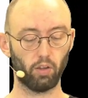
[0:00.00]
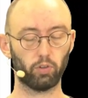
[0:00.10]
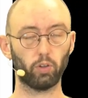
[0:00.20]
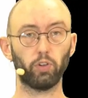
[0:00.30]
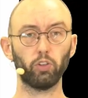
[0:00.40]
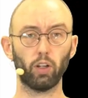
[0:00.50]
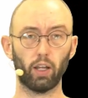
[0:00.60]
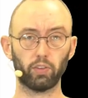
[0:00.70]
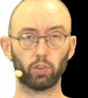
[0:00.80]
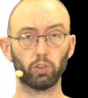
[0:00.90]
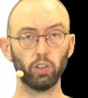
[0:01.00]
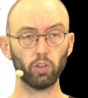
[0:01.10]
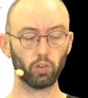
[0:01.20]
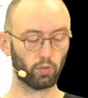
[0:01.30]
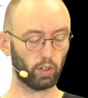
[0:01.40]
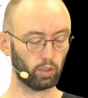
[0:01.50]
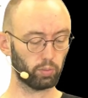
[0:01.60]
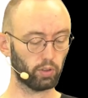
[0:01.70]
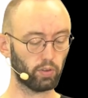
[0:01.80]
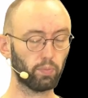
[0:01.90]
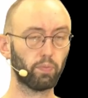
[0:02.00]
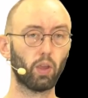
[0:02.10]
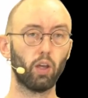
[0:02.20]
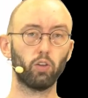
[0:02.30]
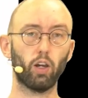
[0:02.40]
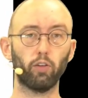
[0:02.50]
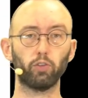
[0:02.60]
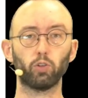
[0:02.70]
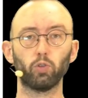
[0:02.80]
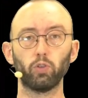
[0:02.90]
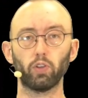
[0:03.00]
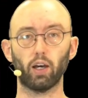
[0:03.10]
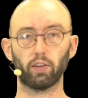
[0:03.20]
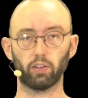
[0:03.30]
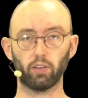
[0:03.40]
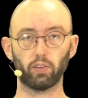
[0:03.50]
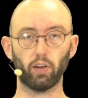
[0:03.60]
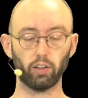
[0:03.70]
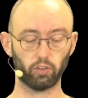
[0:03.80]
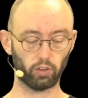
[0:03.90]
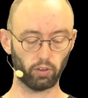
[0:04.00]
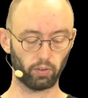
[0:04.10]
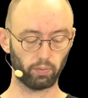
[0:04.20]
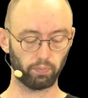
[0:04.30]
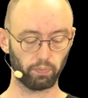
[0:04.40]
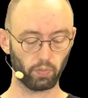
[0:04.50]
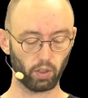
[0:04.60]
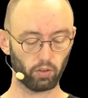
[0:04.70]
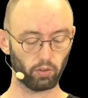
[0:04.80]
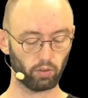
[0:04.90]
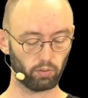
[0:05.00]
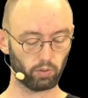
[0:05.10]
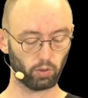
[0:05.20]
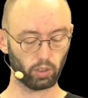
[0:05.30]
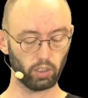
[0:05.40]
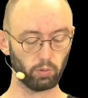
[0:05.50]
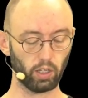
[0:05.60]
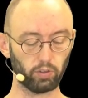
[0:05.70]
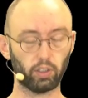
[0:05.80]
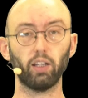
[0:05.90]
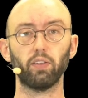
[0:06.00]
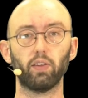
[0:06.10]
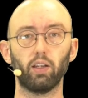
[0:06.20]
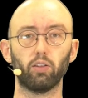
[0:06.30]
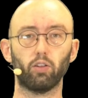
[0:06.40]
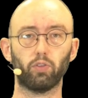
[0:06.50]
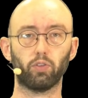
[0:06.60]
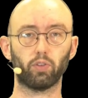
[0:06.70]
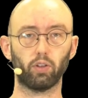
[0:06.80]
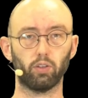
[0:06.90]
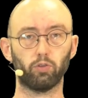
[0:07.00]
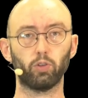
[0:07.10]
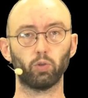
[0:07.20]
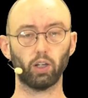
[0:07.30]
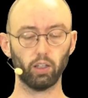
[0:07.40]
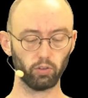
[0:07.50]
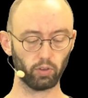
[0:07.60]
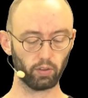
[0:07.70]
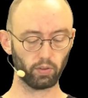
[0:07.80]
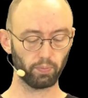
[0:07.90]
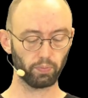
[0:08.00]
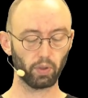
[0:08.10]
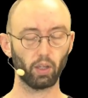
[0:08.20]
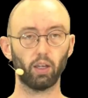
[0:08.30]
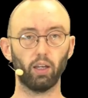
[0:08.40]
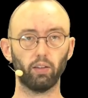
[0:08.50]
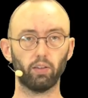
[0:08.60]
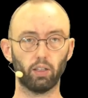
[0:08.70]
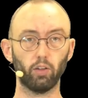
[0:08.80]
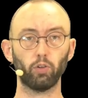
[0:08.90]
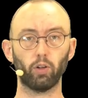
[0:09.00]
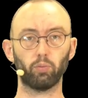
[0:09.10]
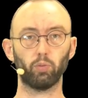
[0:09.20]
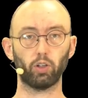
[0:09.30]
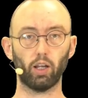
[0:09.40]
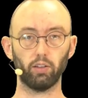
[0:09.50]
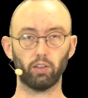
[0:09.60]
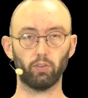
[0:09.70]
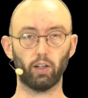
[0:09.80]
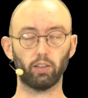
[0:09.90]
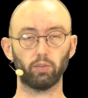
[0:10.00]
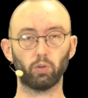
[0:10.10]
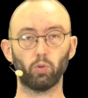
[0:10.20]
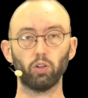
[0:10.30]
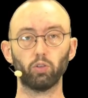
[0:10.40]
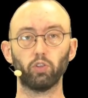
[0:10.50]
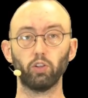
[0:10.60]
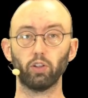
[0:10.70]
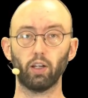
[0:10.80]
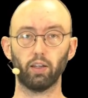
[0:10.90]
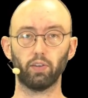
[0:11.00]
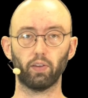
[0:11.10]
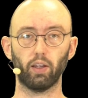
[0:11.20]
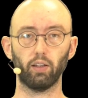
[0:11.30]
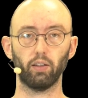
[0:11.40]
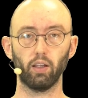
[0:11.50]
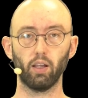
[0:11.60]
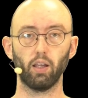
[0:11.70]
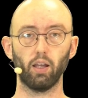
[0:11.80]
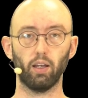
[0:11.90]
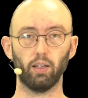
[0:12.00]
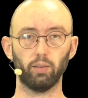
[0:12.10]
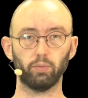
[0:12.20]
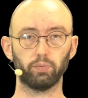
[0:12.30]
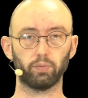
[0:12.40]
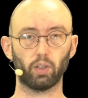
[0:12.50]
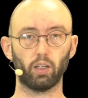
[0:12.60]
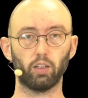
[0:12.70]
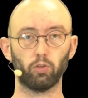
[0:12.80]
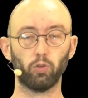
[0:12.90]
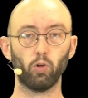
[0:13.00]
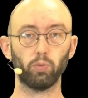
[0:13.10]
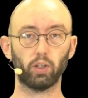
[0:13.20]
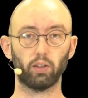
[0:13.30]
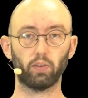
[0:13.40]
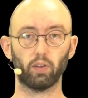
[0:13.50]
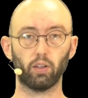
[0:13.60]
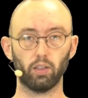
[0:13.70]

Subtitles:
If you visualize continuous variables, you have to use other strategies. So here we have a data set of a few countries and the infant mortality rate, and we want to visualize that in a form that is